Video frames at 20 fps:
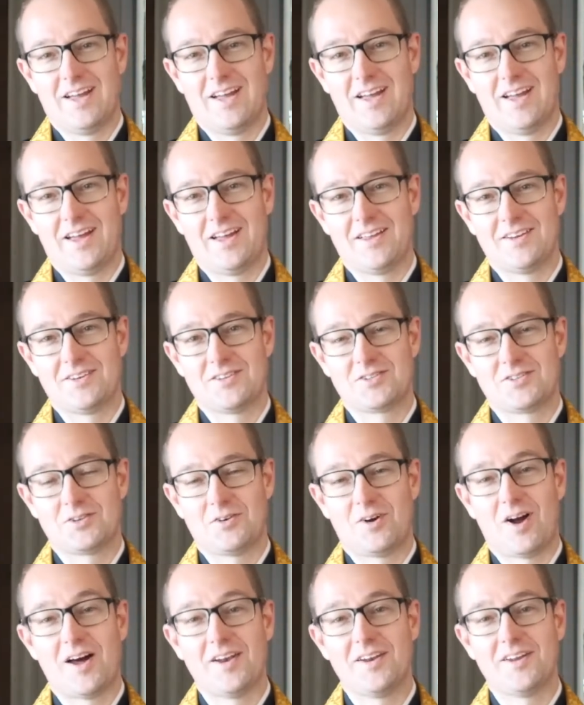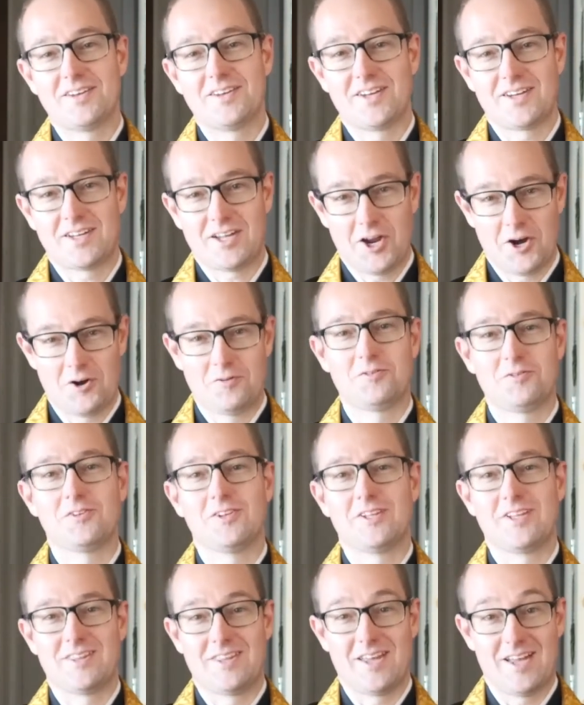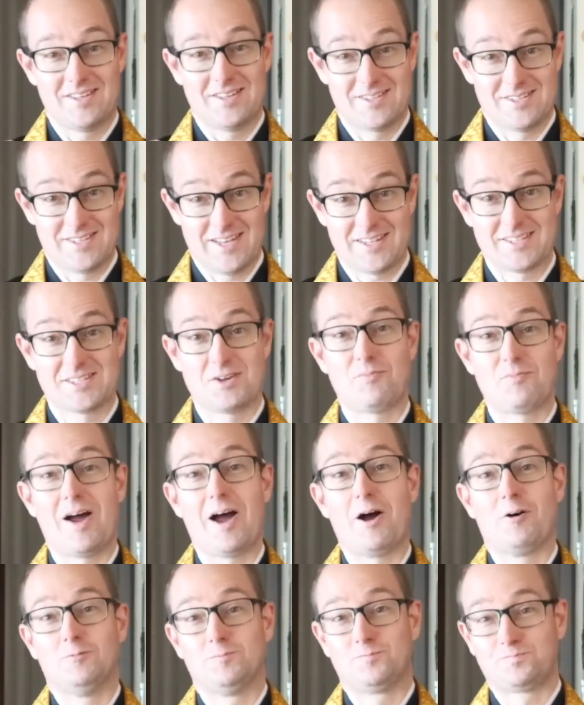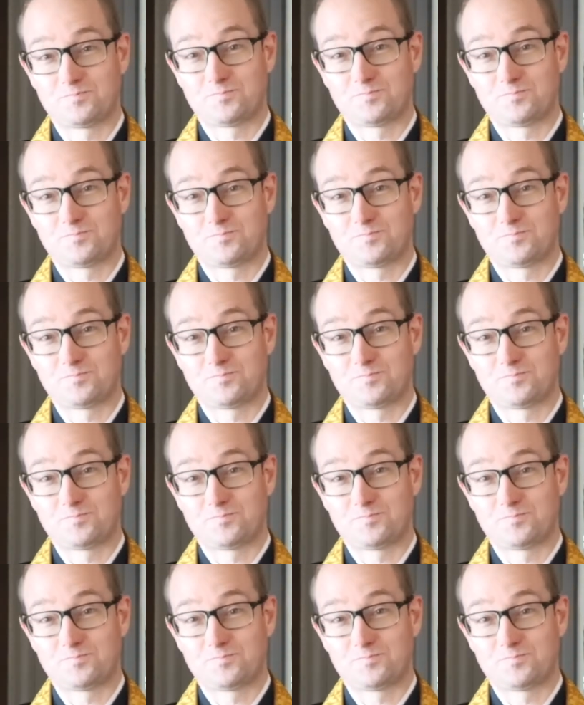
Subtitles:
And so Ananda carefully then sets about